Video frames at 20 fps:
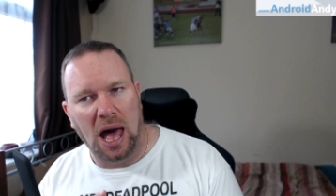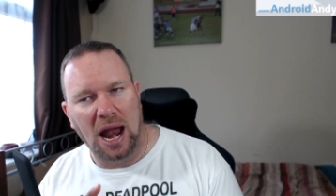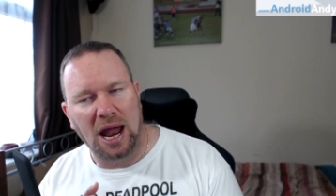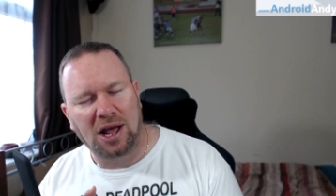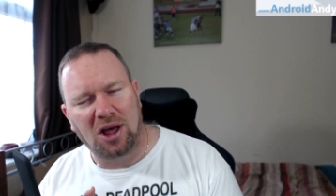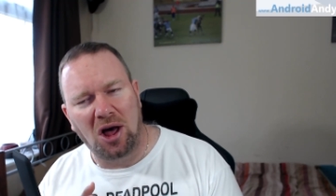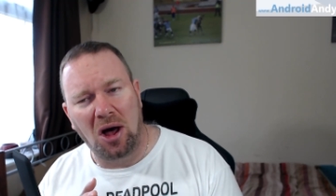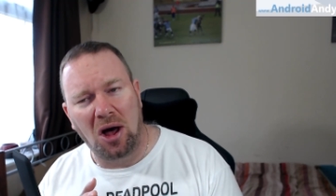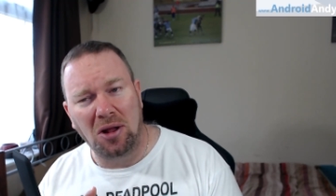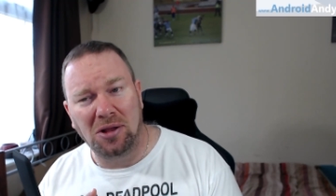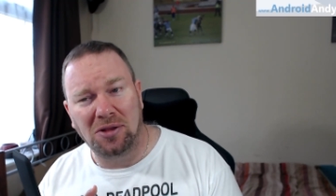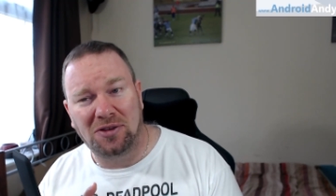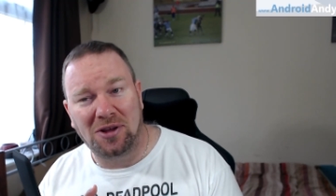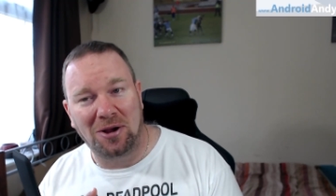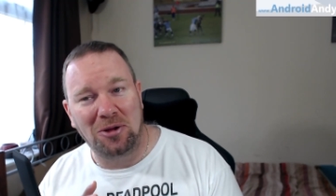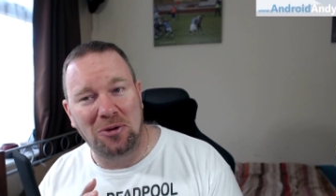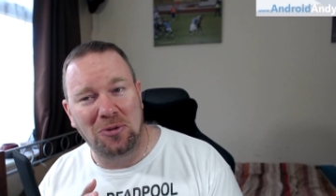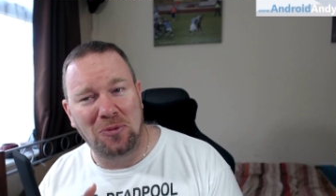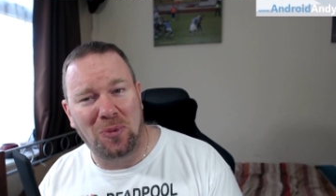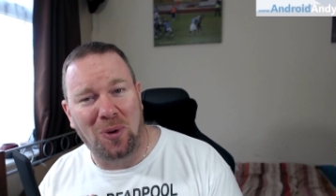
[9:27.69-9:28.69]
And I can't
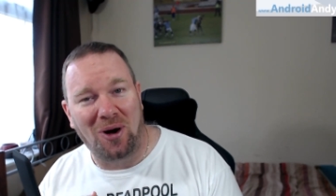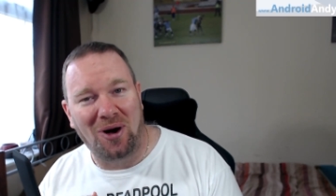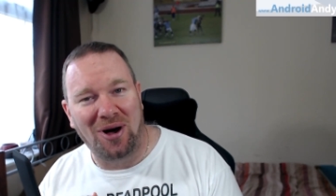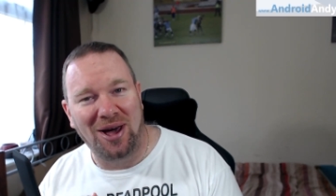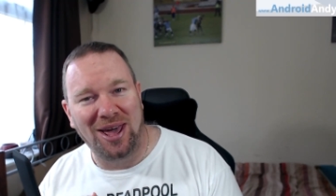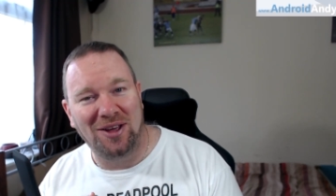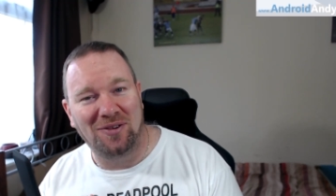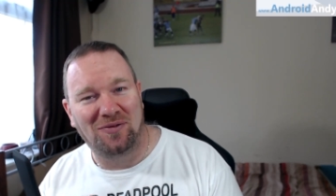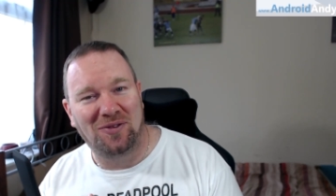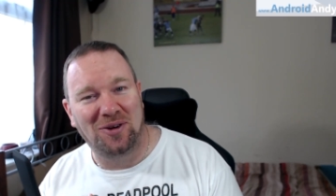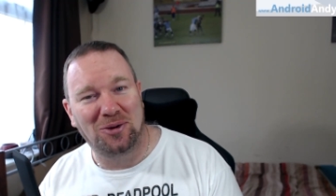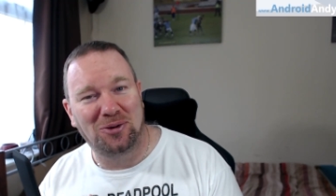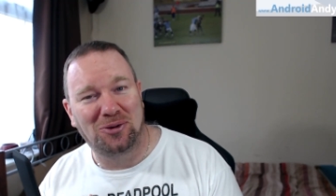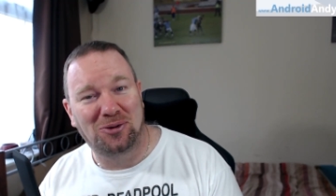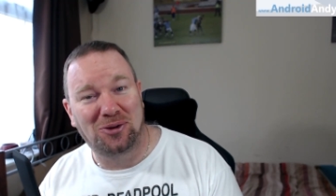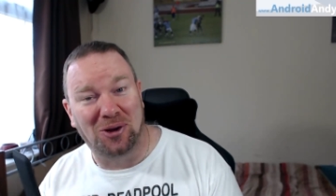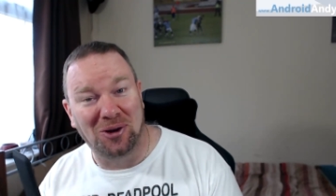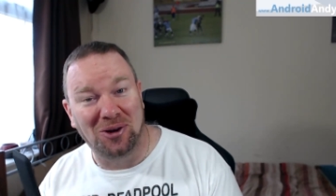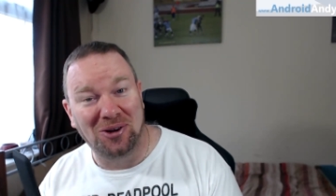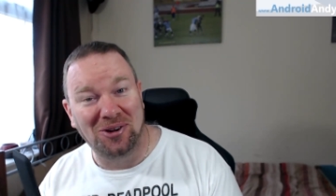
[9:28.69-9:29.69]
tell you why it
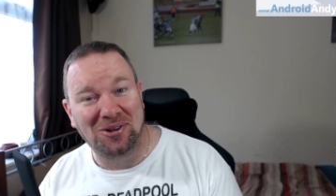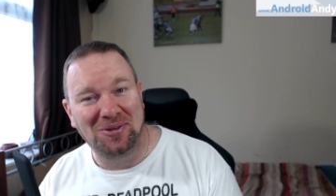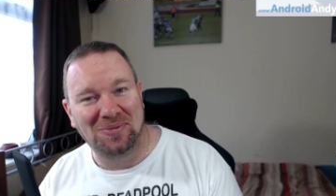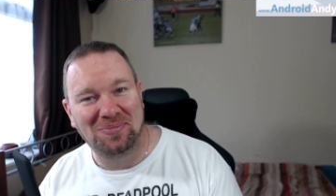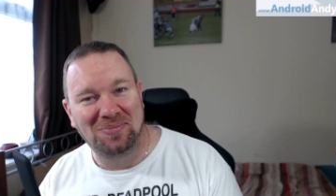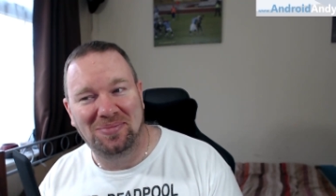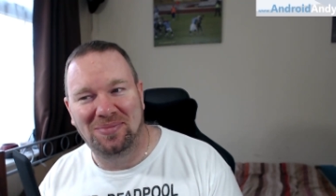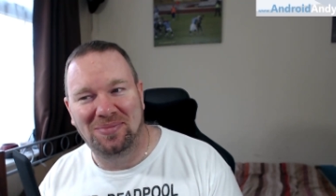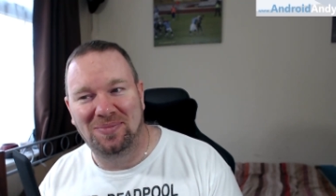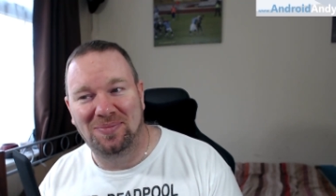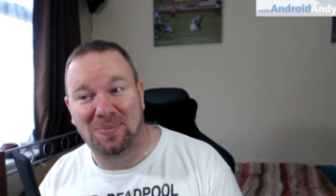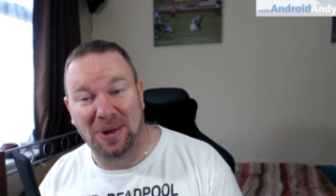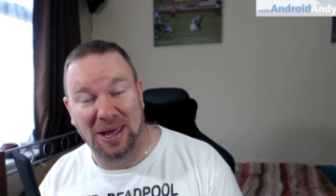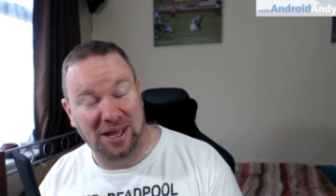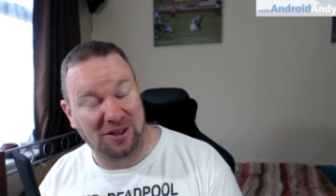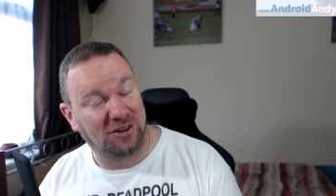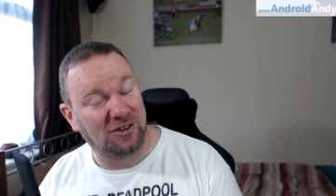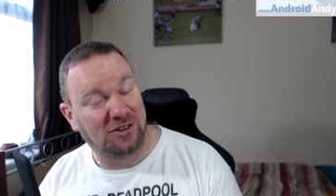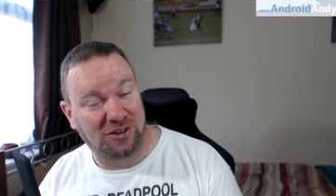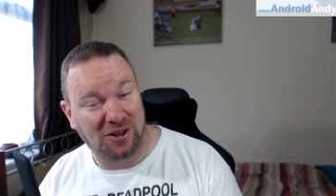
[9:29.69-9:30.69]
feels good.
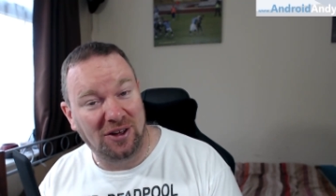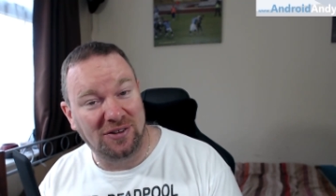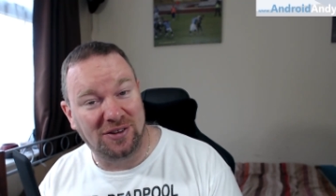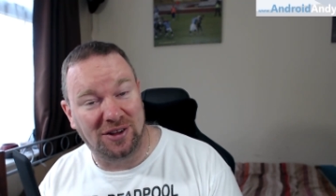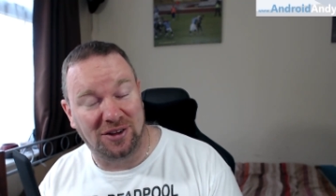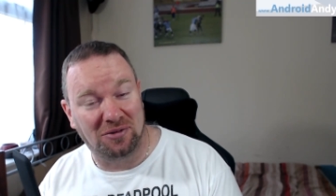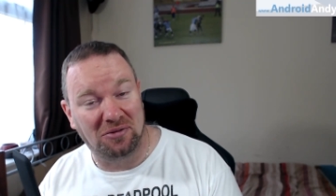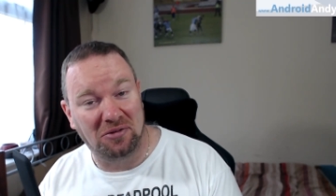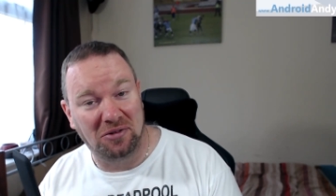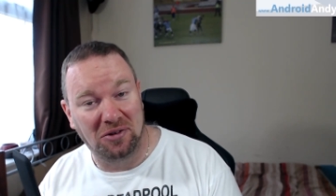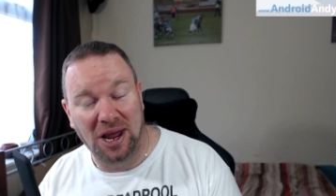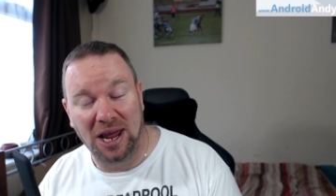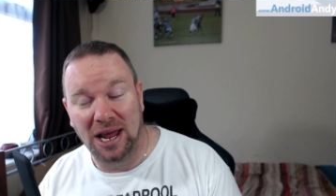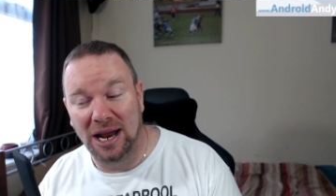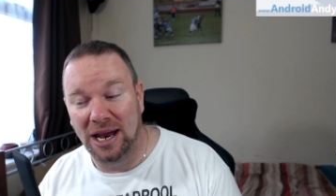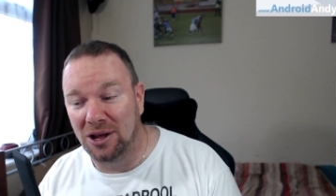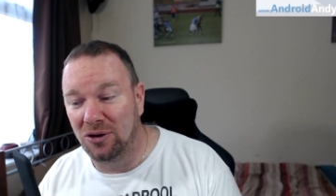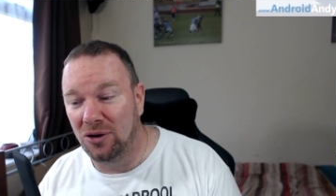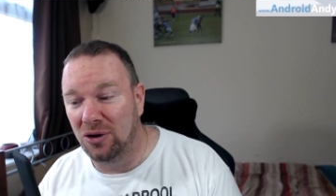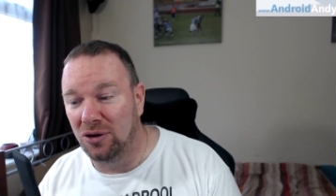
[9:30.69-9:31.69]
It just does. It's
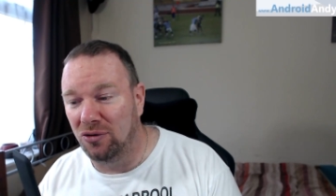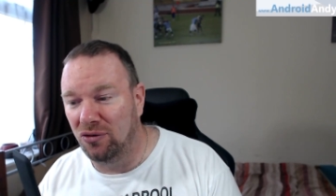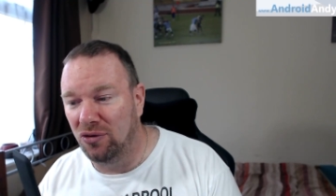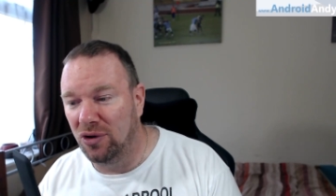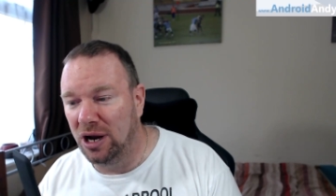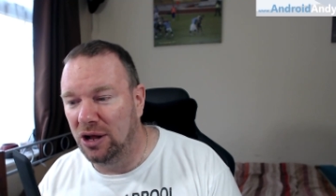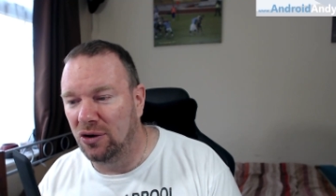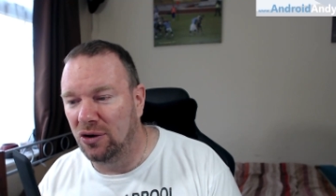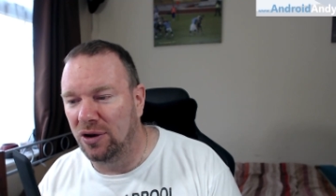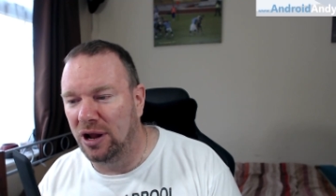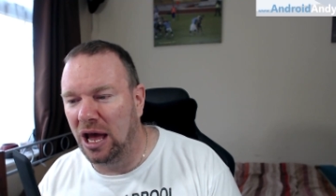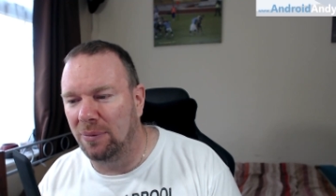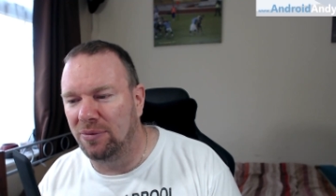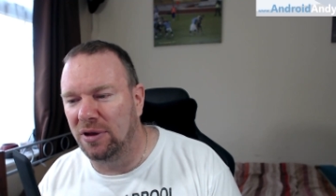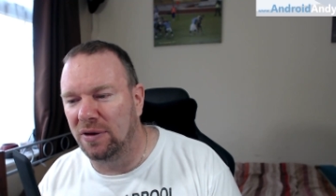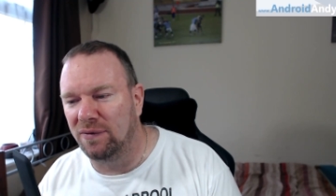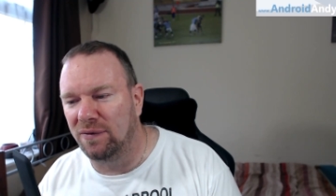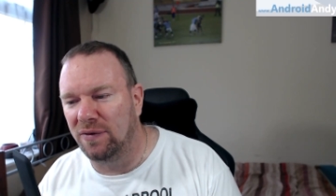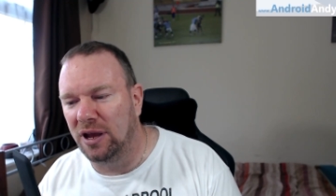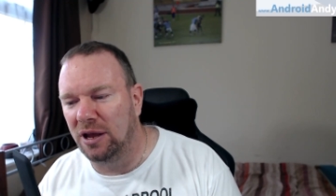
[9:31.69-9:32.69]
really good
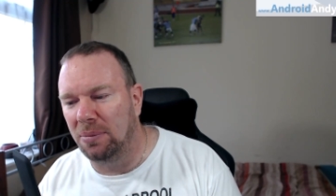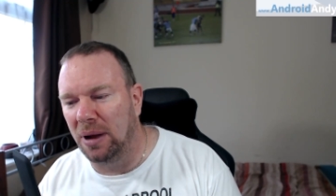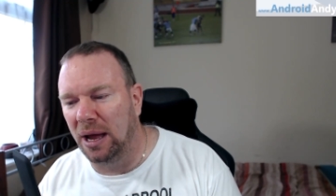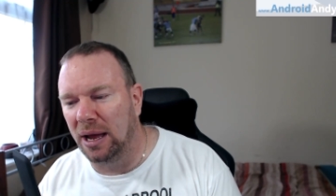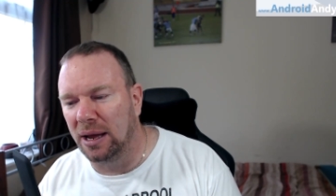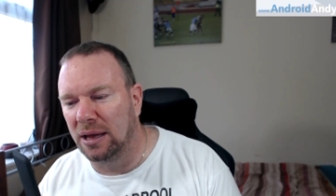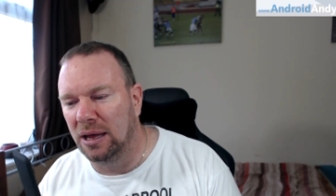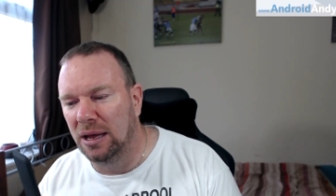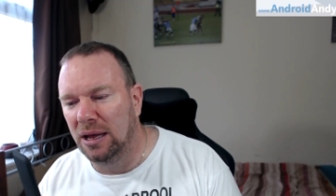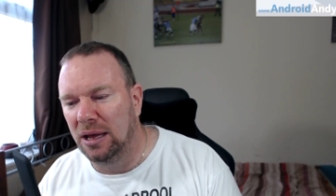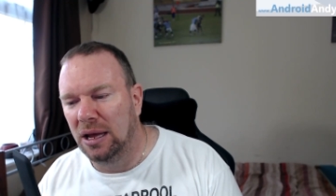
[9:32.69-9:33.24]
haptic feedback.